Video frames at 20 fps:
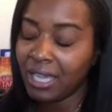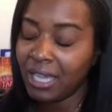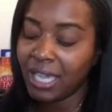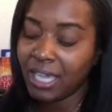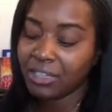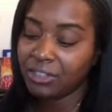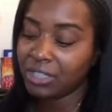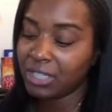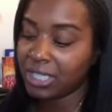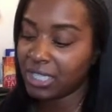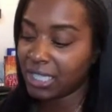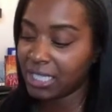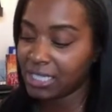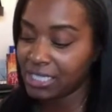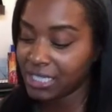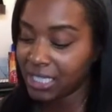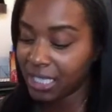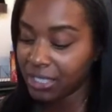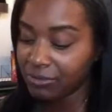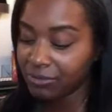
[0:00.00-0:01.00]
And you're going to
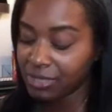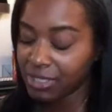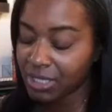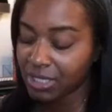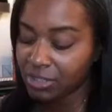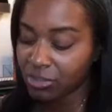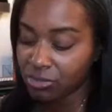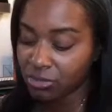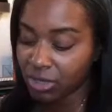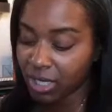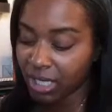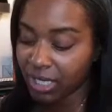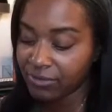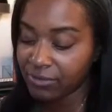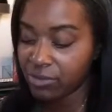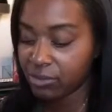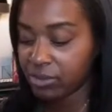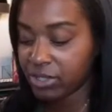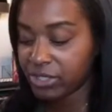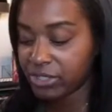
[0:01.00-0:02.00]
continuously strive
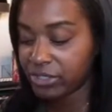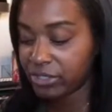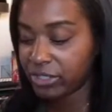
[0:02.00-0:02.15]
towards